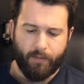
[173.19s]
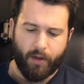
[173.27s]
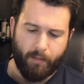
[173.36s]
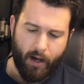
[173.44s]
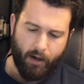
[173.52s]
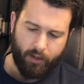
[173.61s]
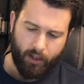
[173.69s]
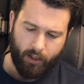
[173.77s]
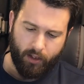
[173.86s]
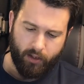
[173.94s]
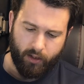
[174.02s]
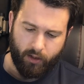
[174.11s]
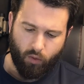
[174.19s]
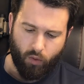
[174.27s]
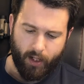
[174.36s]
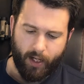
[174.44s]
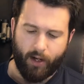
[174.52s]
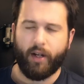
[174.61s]
the mount is
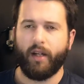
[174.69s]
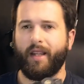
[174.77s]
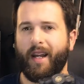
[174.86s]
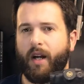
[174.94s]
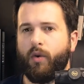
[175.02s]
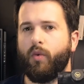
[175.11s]
one area that I